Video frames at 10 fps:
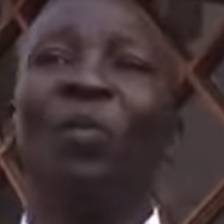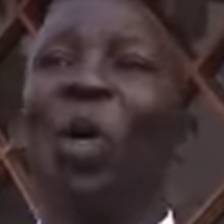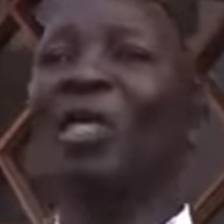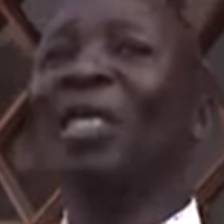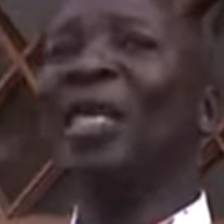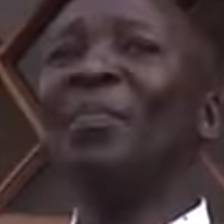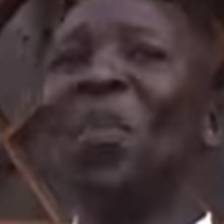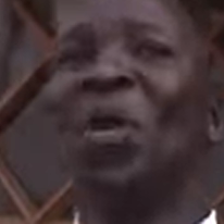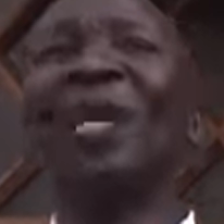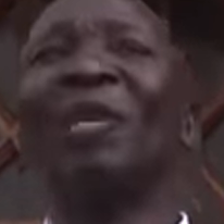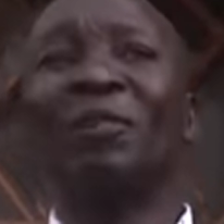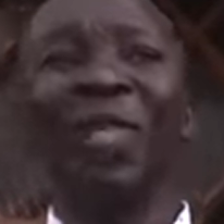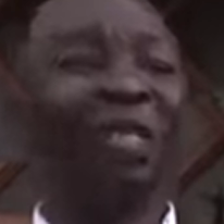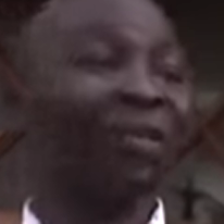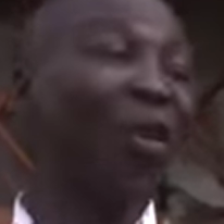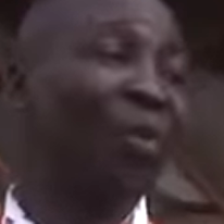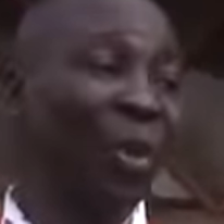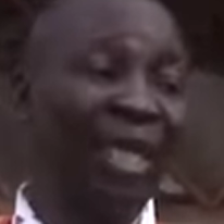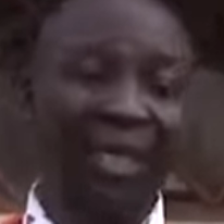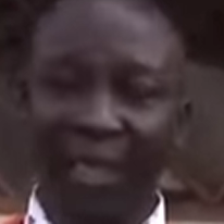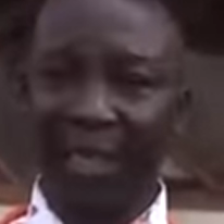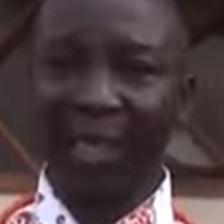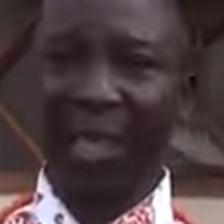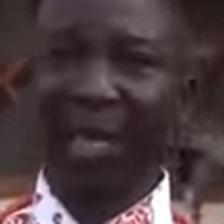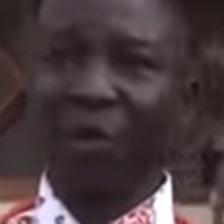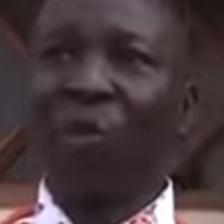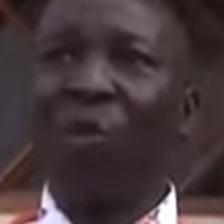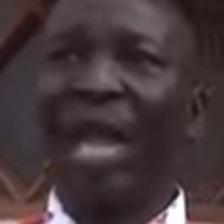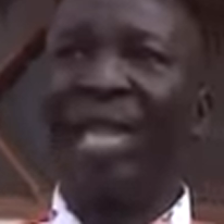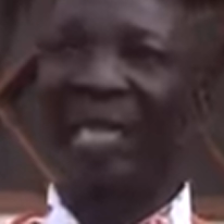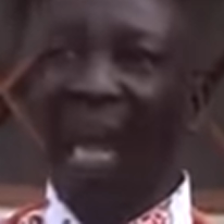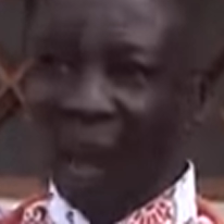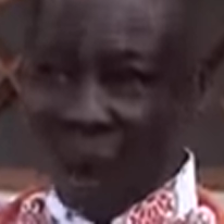But the mother of the crown prince wears her